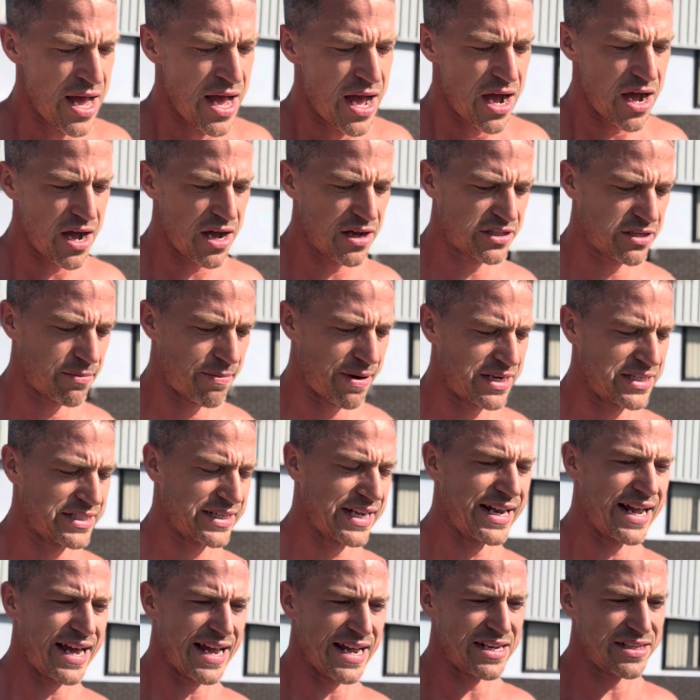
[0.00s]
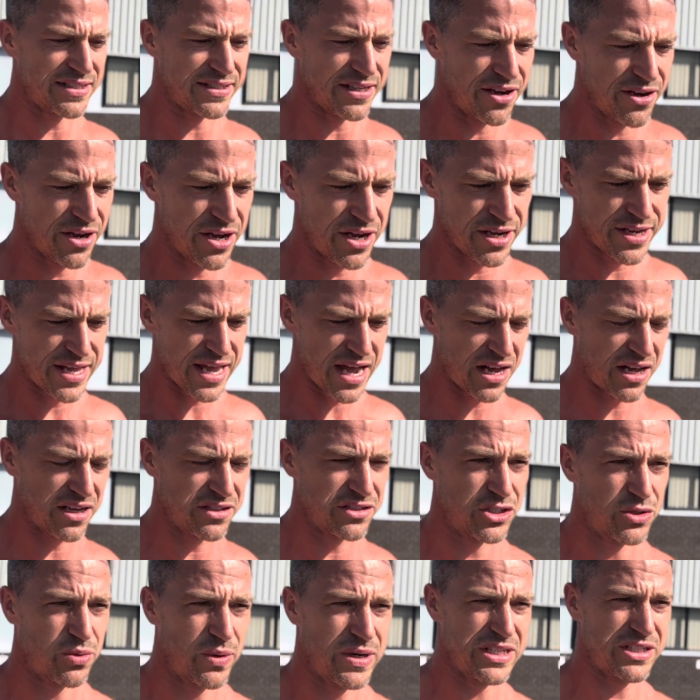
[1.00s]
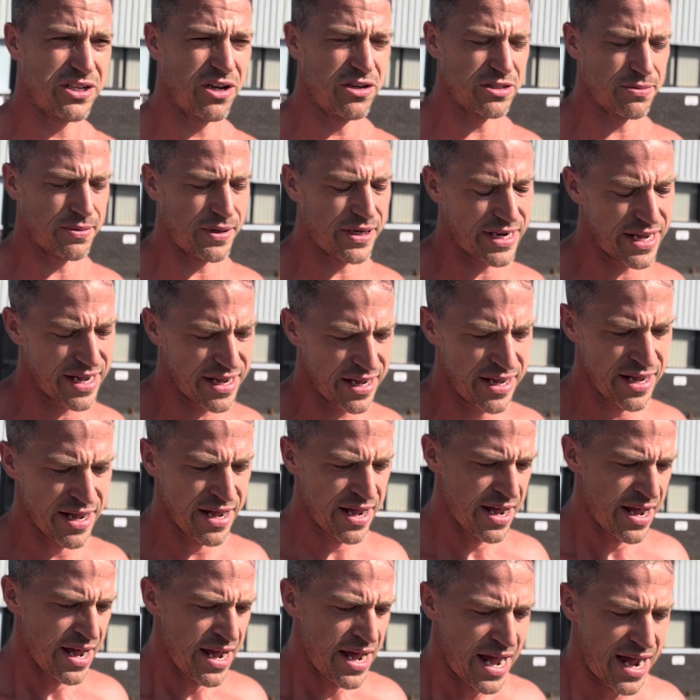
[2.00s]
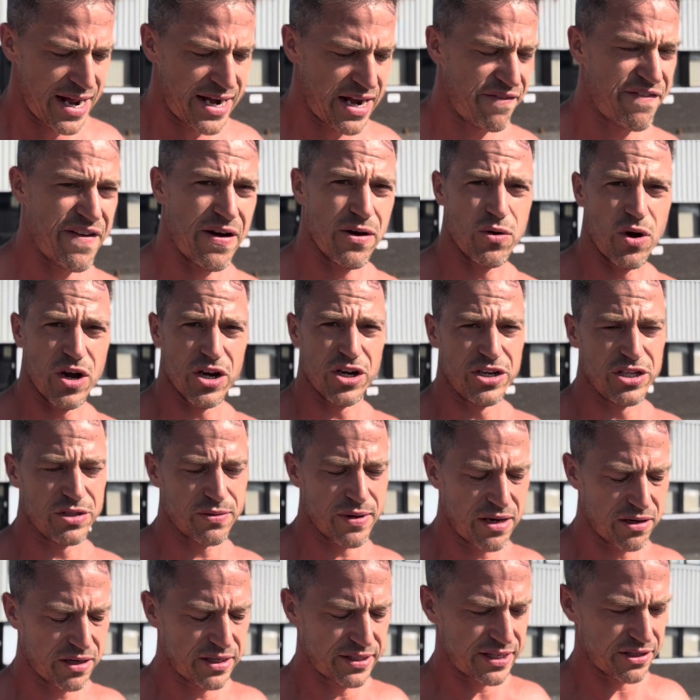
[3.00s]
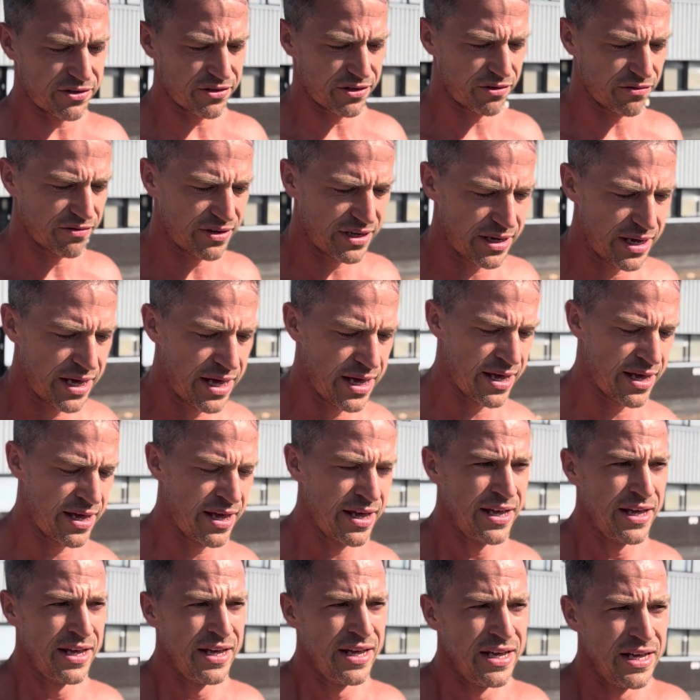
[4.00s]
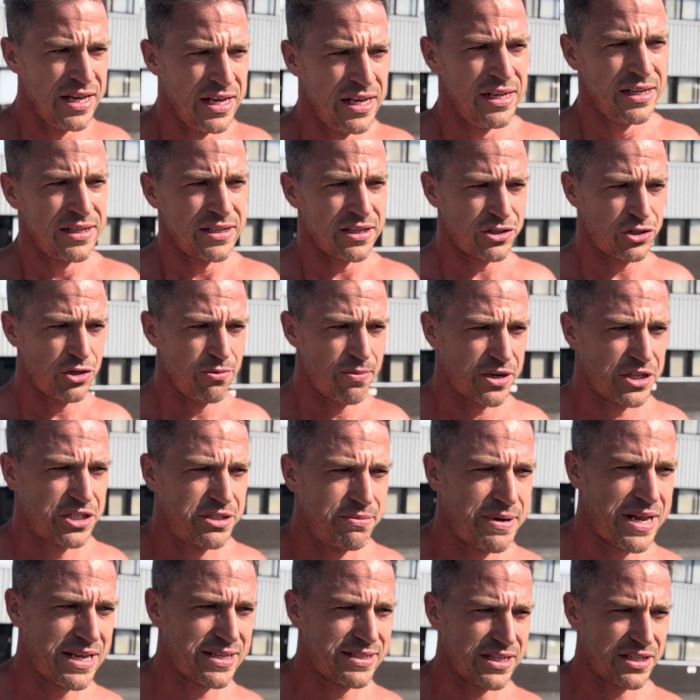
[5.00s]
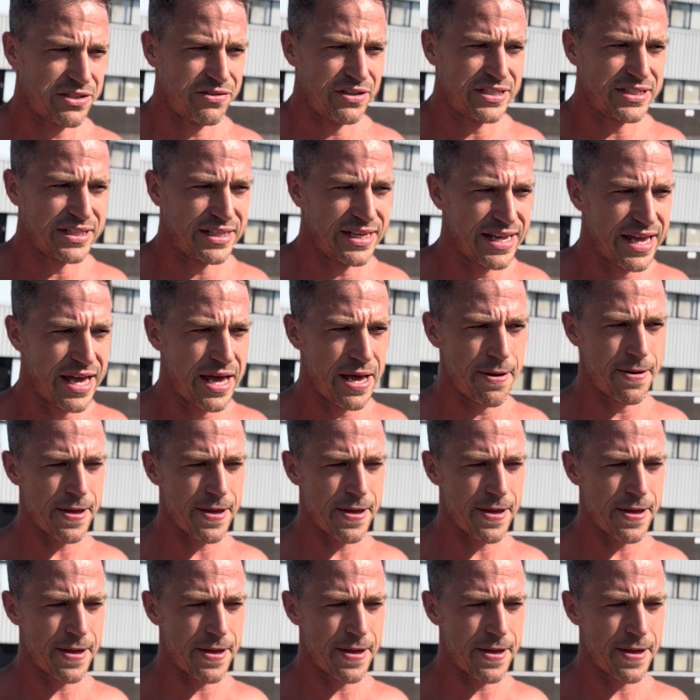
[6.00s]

Uh, so I managed to get that in. So yeah, 120 toes to bar there. And they felt quite good as well, because they not really done too much gymnastics recently.